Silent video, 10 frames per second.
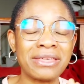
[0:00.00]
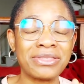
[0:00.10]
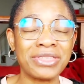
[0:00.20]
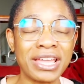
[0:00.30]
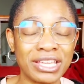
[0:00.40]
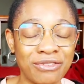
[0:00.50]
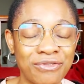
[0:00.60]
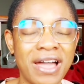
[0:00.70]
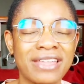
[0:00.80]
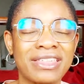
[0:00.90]
Thank you,
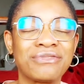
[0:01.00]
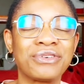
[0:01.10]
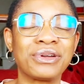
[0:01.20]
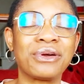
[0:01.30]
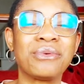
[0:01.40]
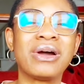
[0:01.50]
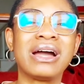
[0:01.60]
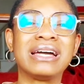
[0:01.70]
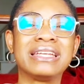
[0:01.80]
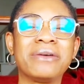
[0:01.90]
Father, for your word.
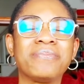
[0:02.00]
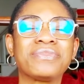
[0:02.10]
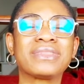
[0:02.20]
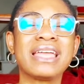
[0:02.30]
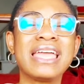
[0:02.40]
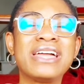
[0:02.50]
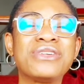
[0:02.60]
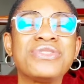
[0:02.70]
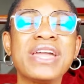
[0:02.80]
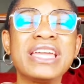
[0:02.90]

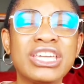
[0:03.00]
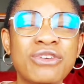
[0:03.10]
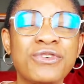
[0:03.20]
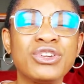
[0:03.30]
Thank you for